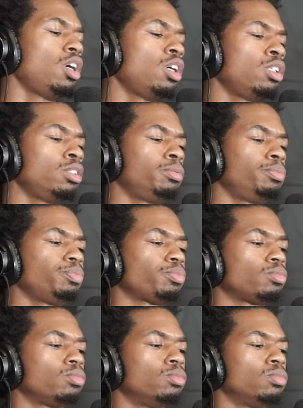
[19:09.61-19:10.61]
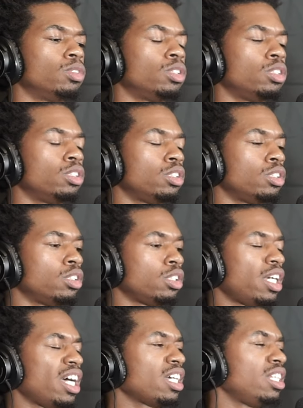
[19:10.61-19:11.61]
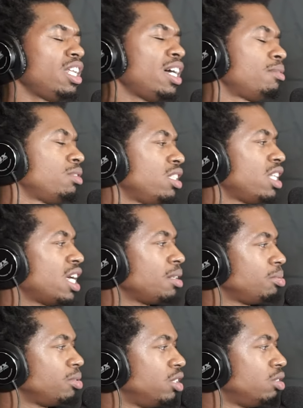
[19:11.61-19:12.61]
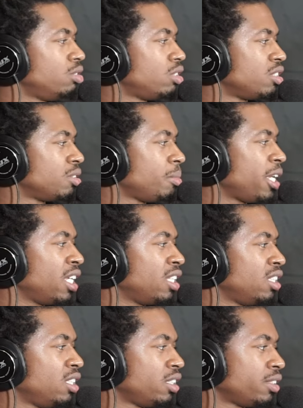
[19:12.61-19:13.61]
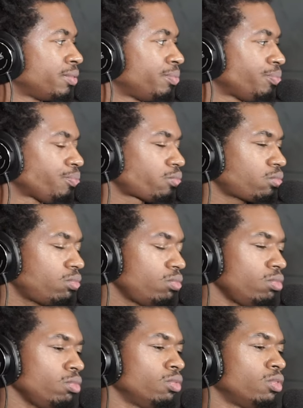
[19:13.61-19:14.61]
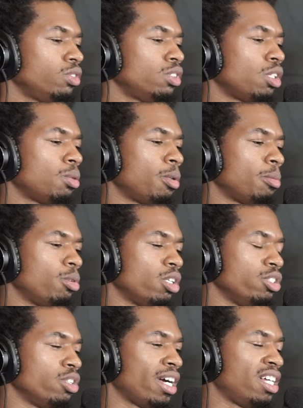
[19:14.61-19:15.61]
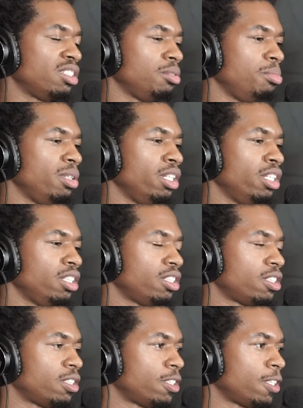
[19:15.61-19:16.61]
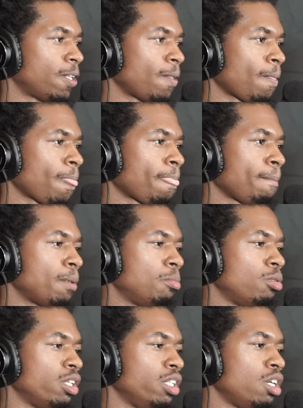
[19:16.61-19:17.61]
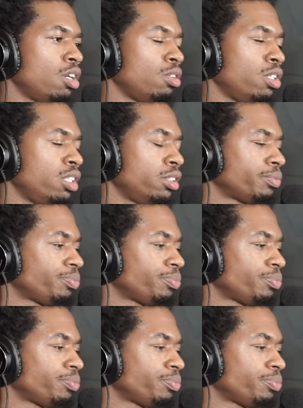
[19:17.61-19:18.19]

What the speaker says: I collab with a lot of producers, mainly. You know, my boy Drowsy Beats, my boy Dota,